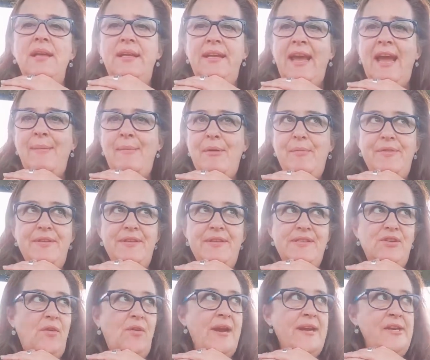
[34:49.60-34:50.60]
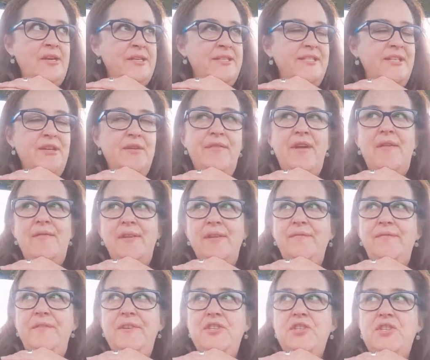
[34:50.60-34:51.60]
came up with this great idea of having
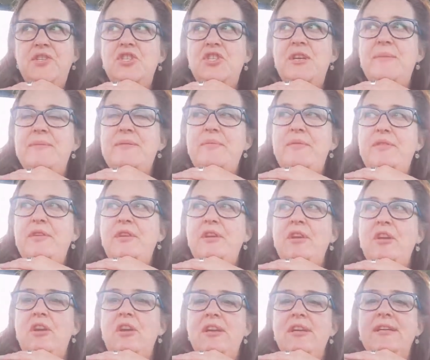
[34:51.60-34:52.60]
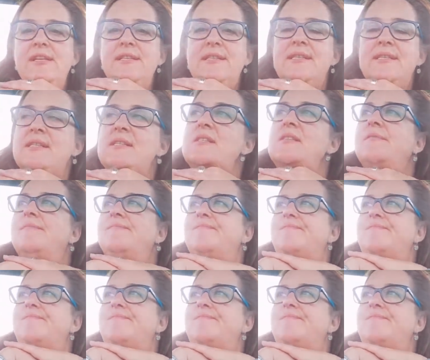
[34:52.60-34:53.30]
fish and chips with you guys,